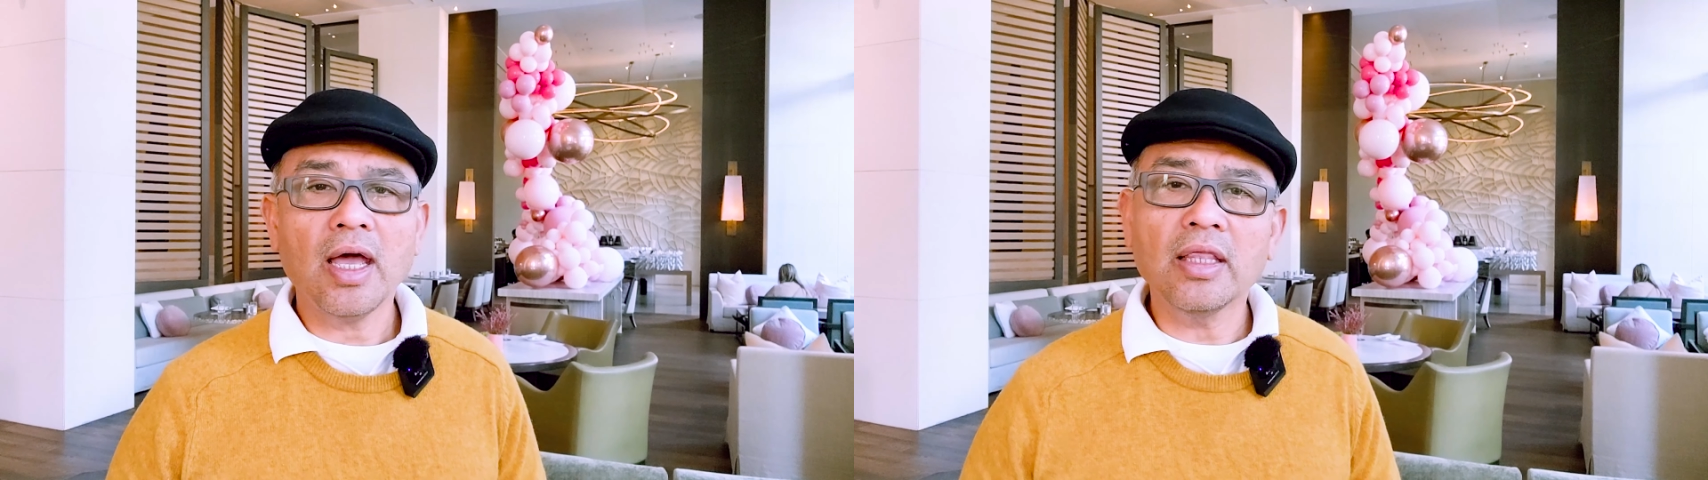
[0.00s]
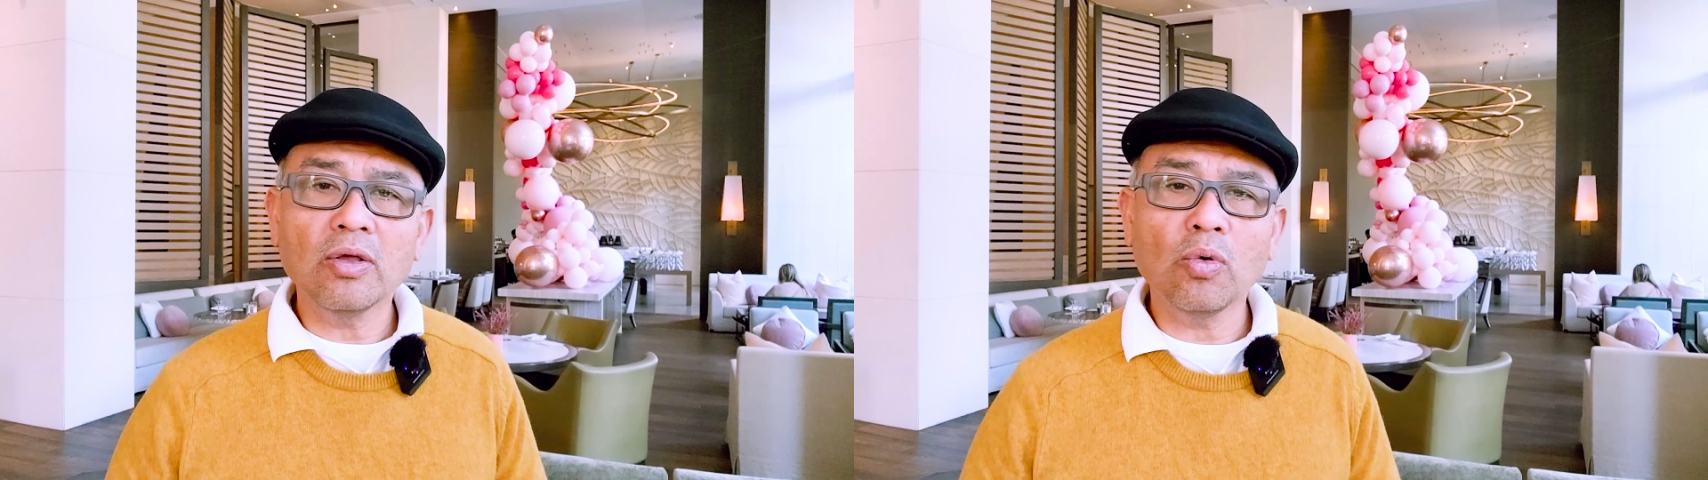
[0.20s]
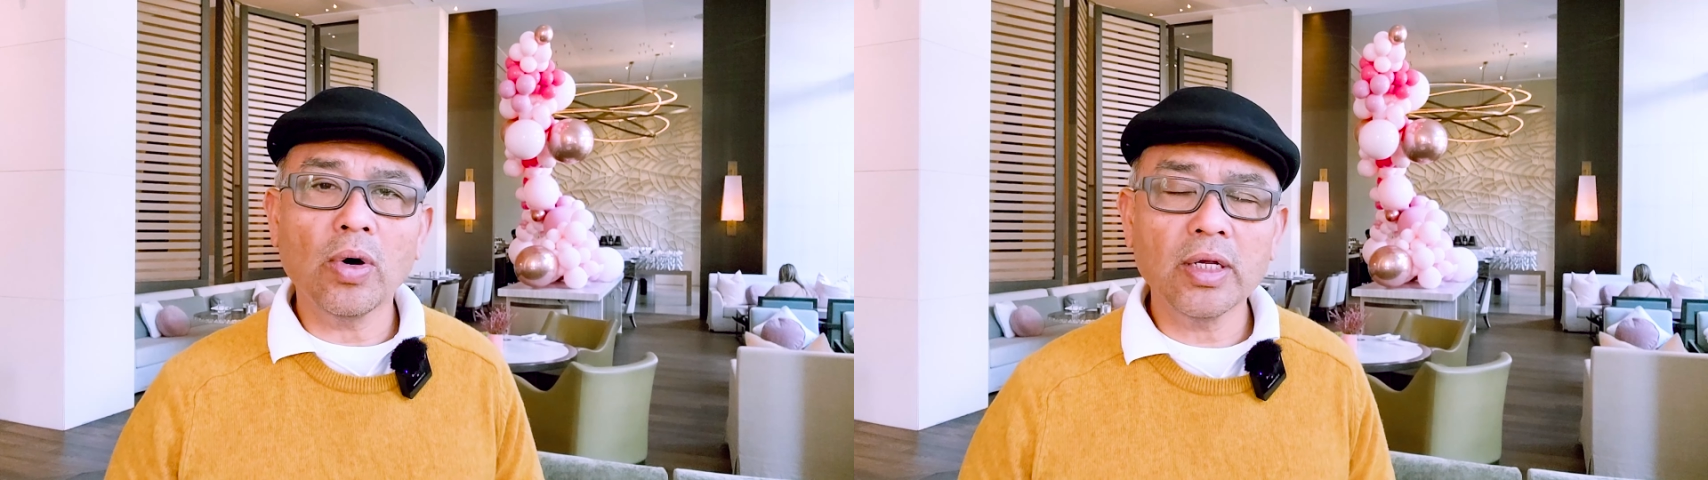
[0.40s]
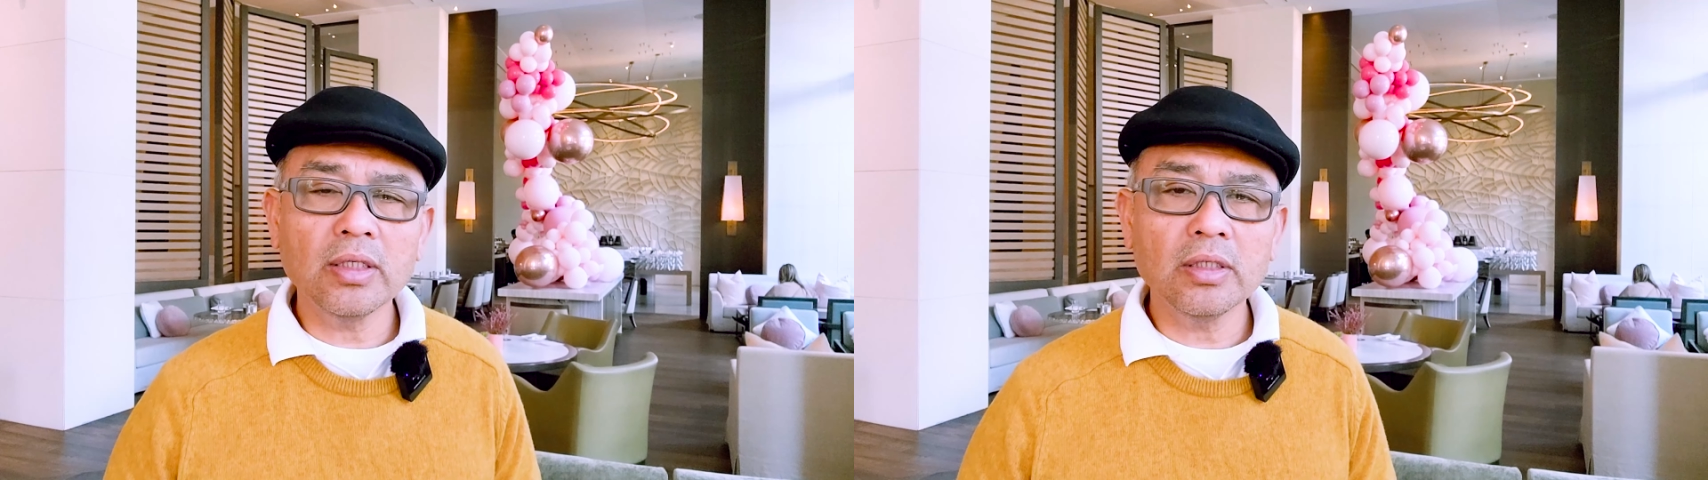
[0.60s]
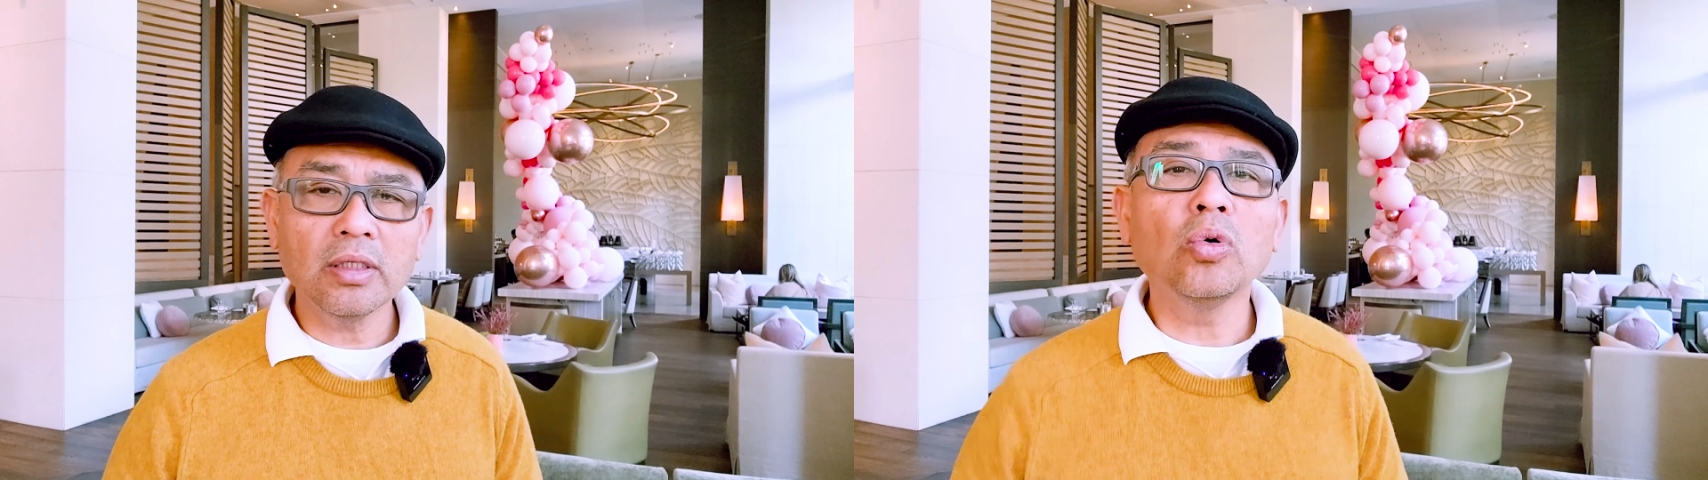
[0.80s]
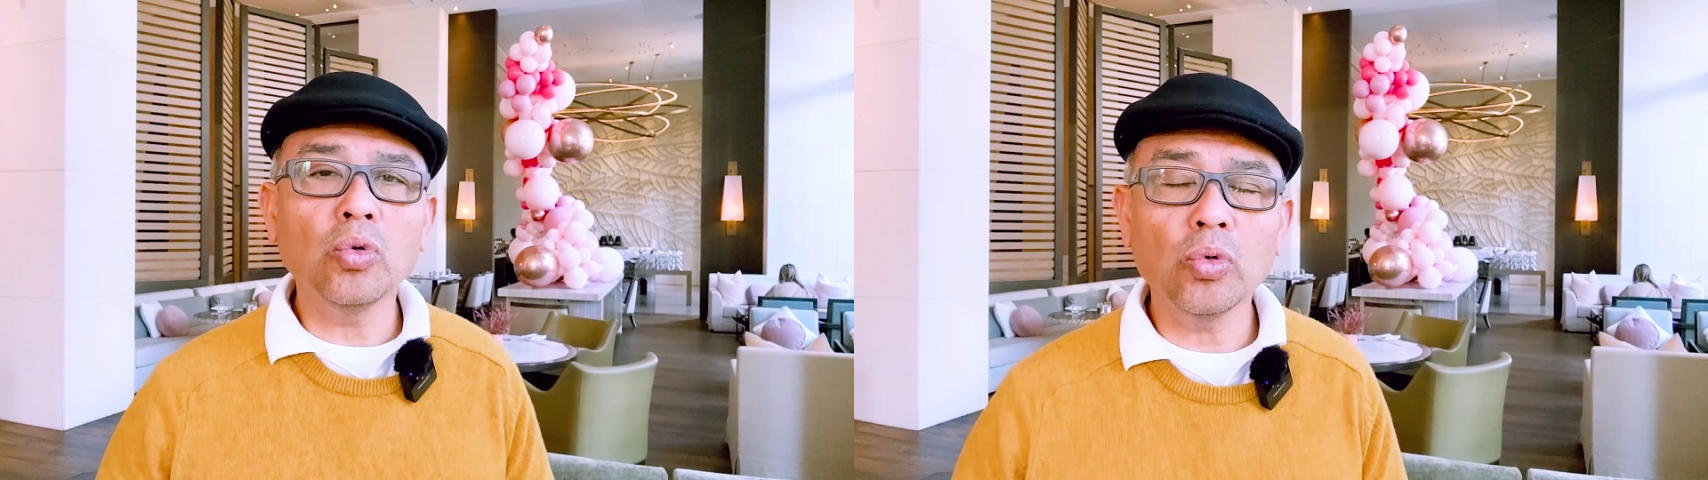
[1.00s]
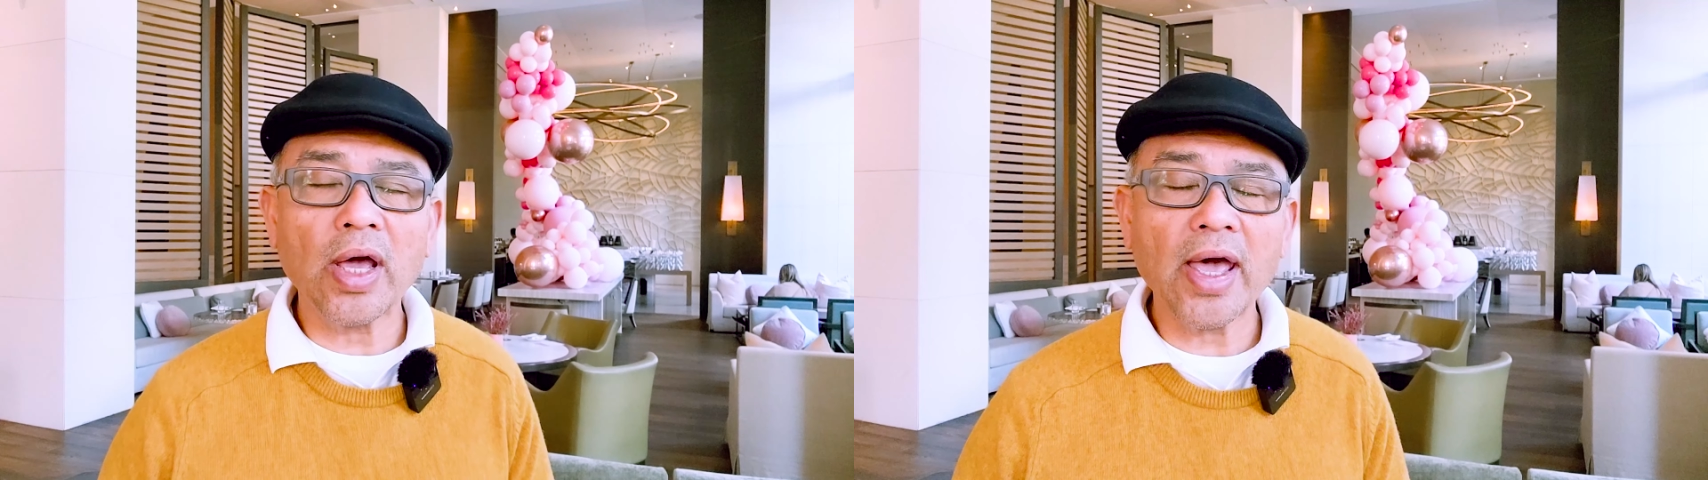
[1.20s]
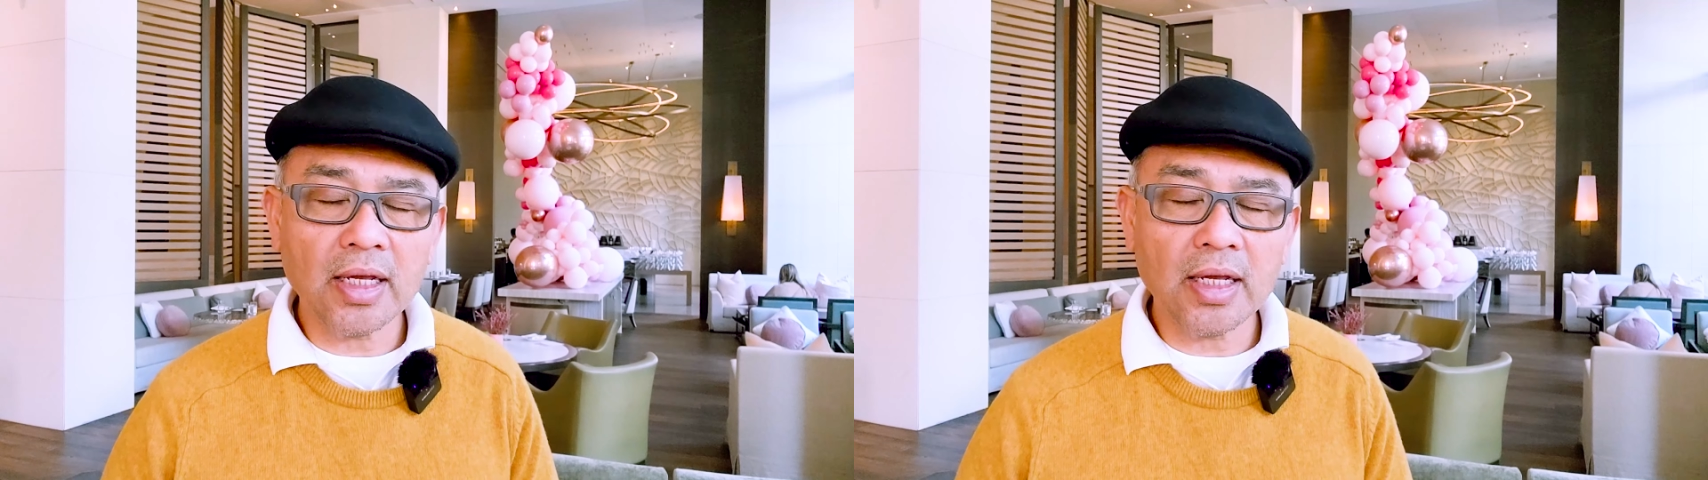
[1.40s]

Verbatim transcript: and the one who